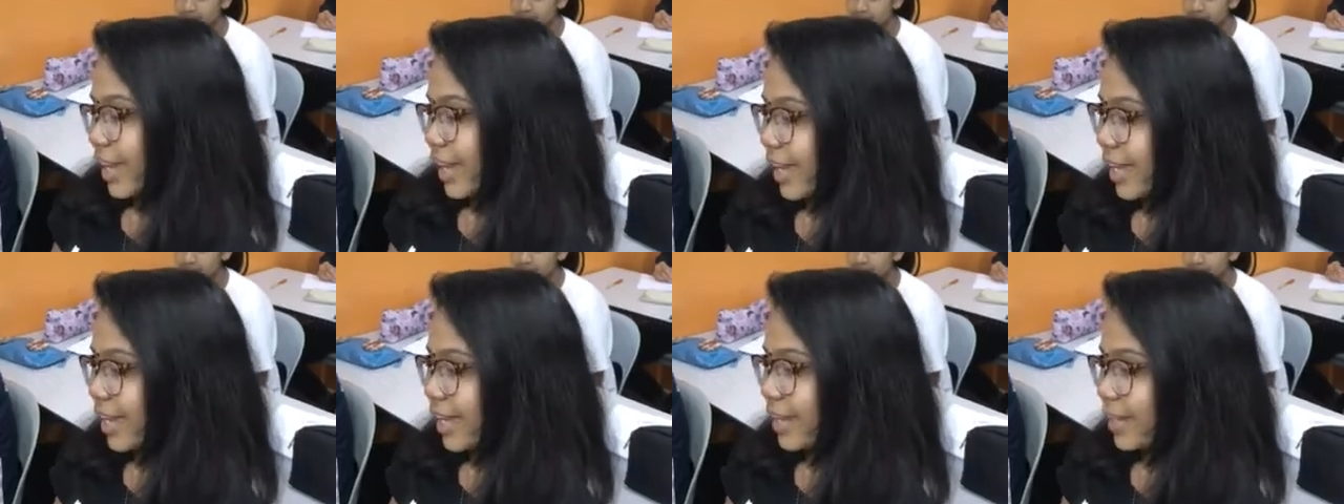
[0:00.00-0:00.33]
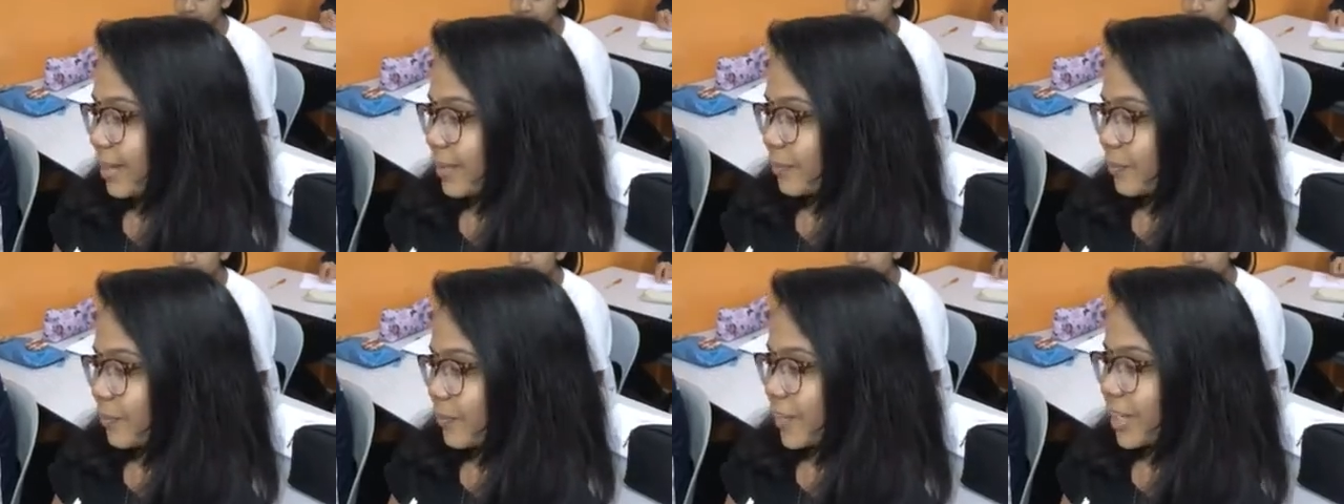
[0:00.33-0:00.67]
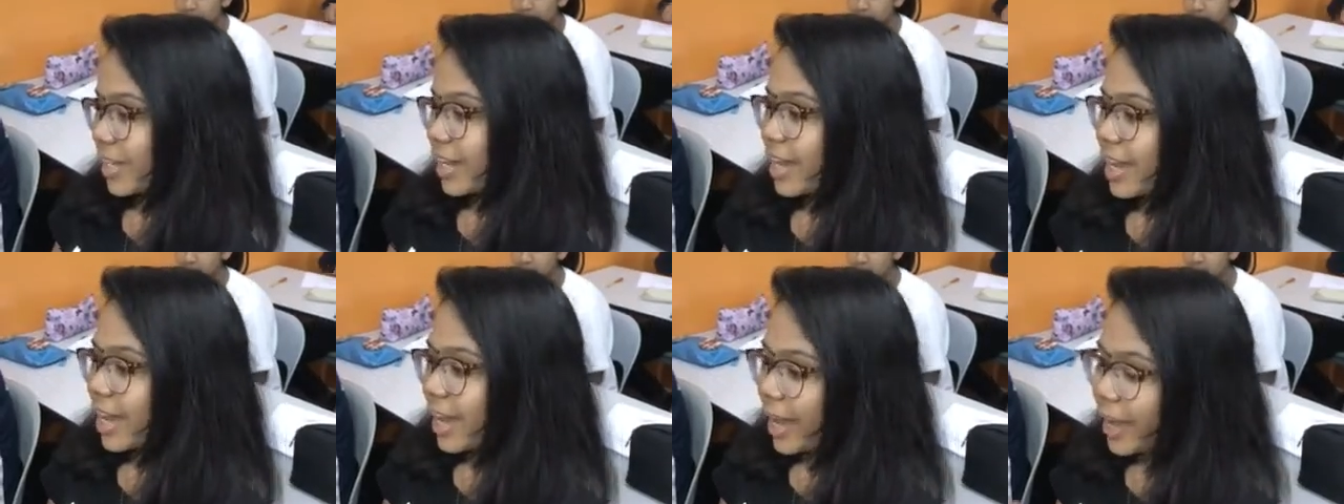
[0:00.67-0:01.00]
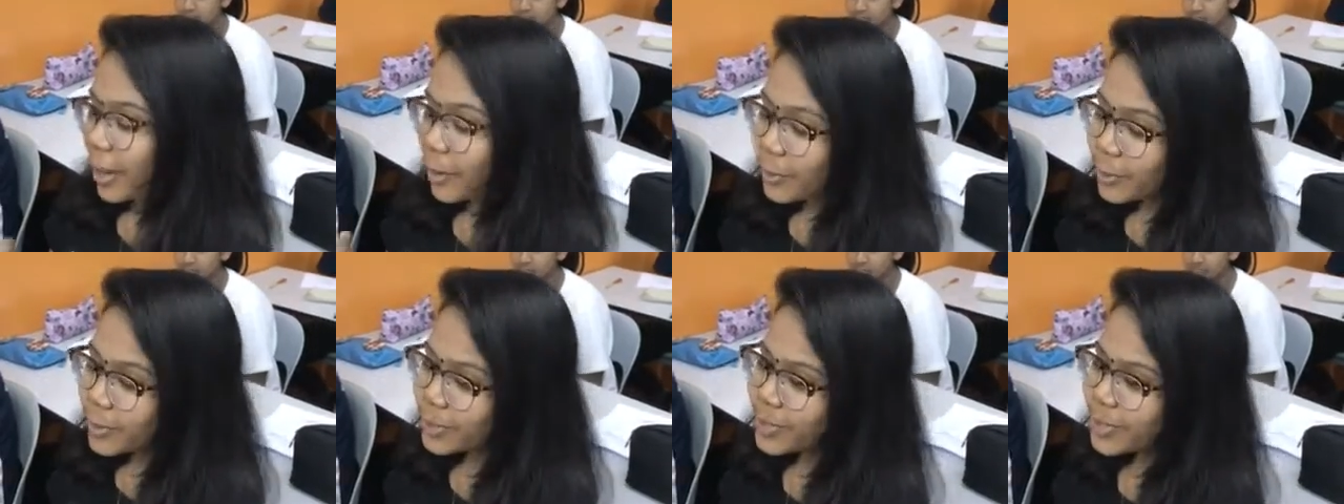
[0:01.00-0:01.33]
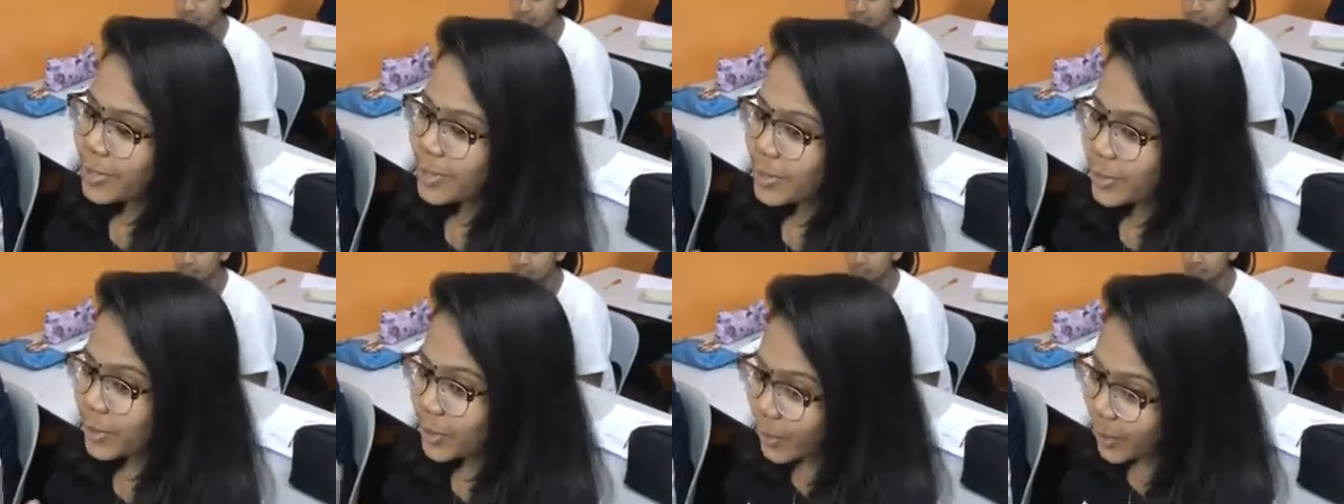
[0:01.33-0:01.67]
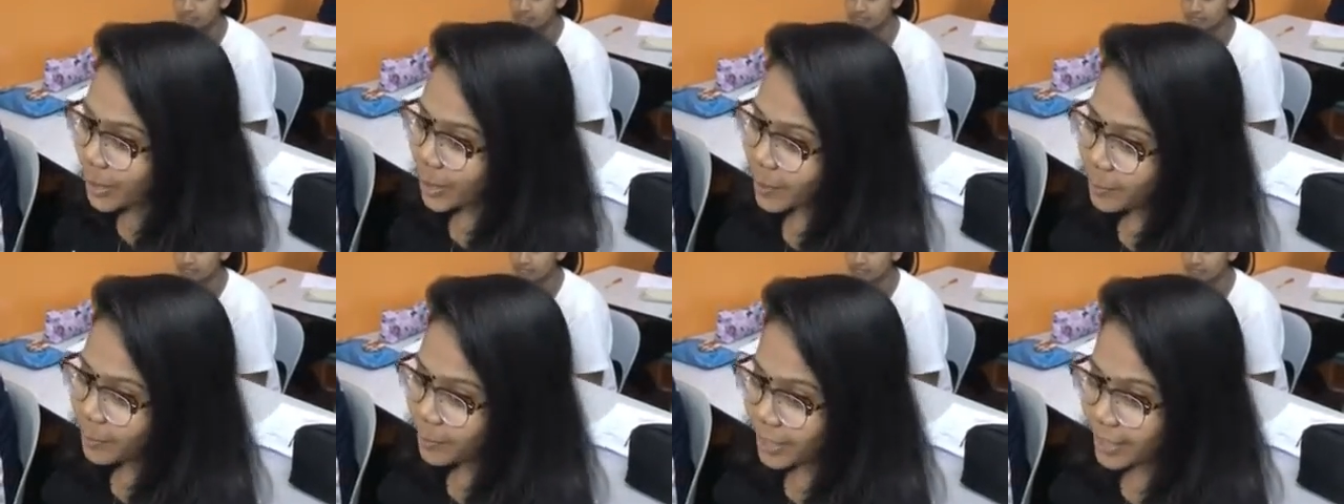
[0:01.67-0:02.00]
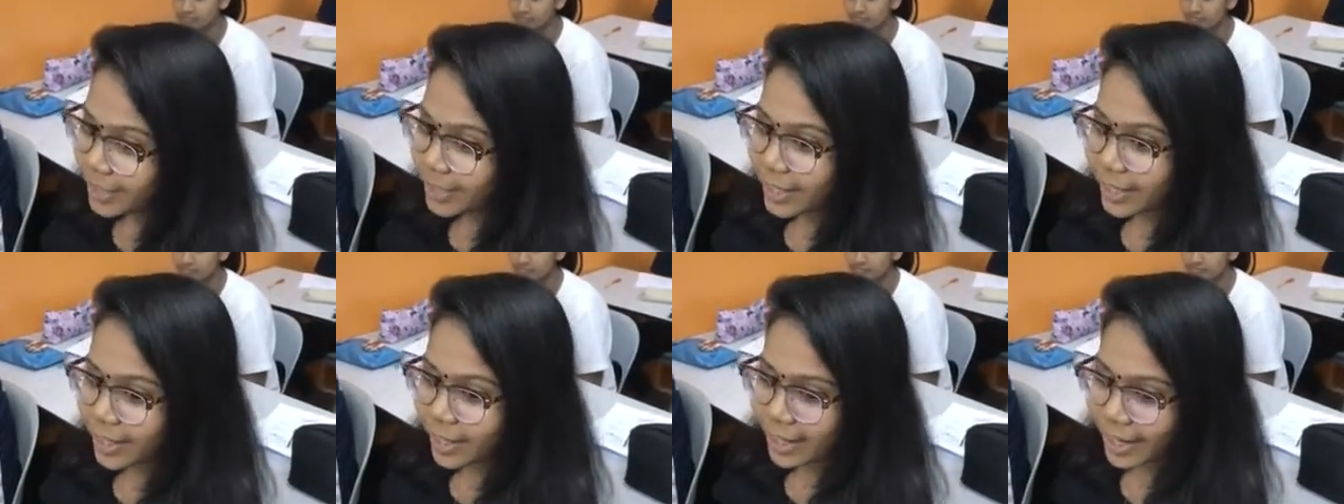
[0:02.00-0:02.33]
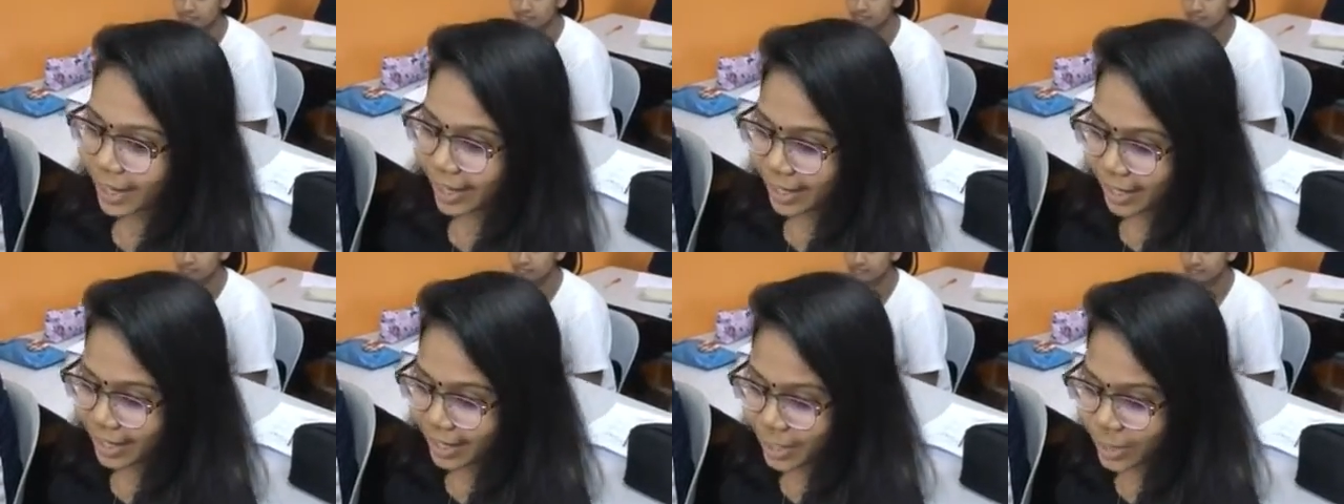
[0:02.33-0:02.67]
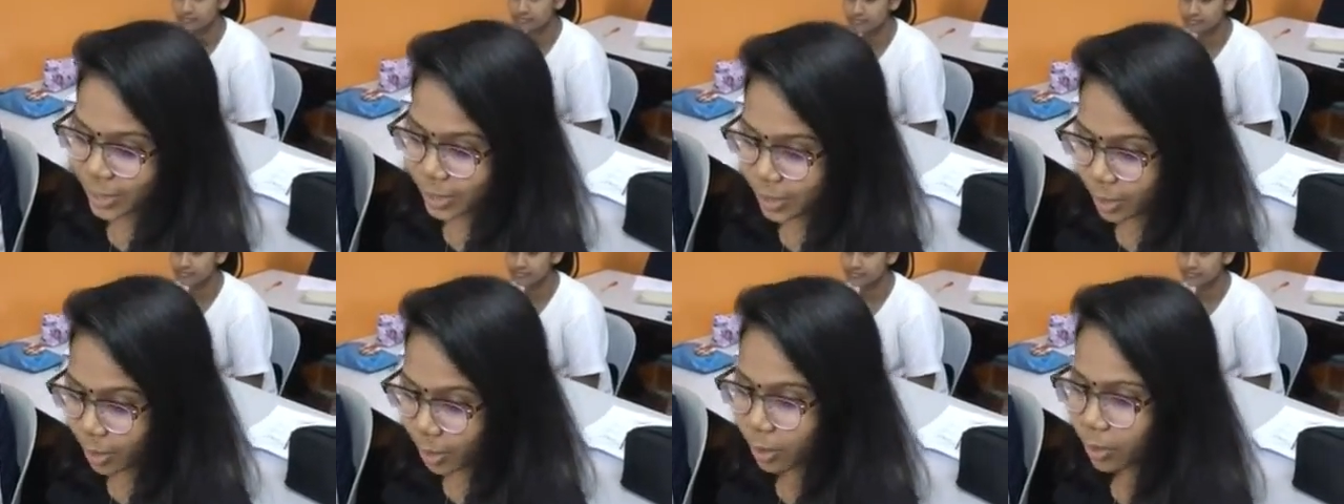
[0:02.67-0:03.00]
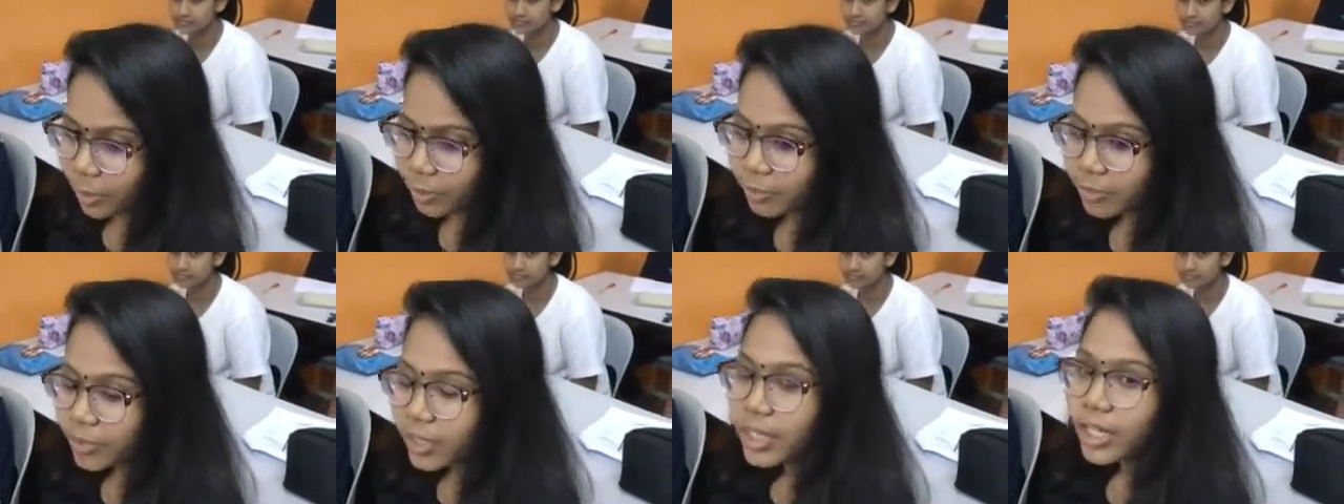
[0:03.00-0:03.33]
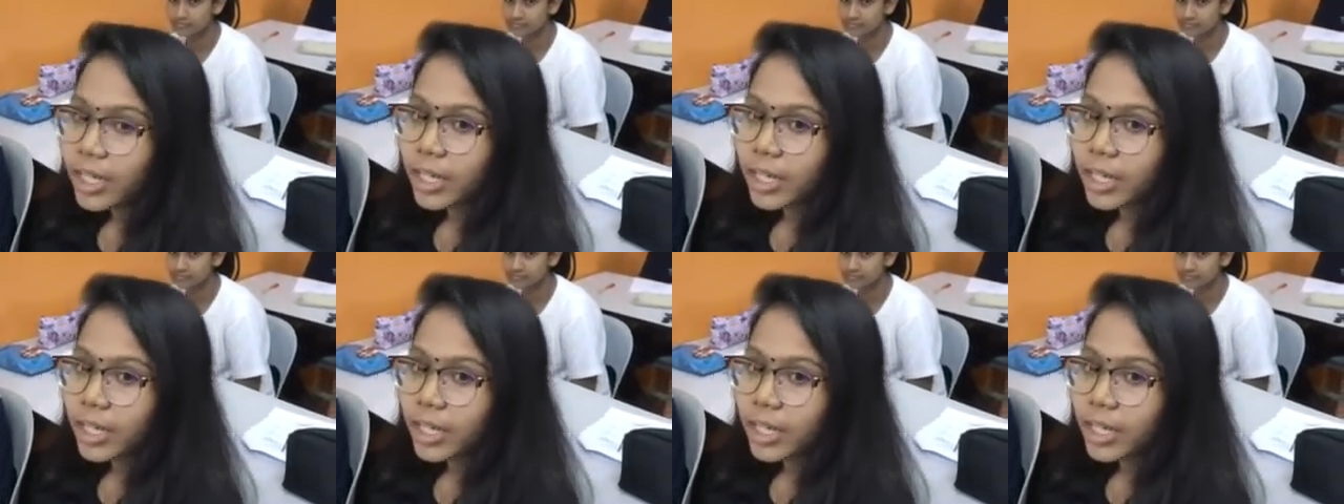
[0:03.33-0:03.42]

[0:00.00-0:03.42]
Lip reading: And I was so happy that I can solve.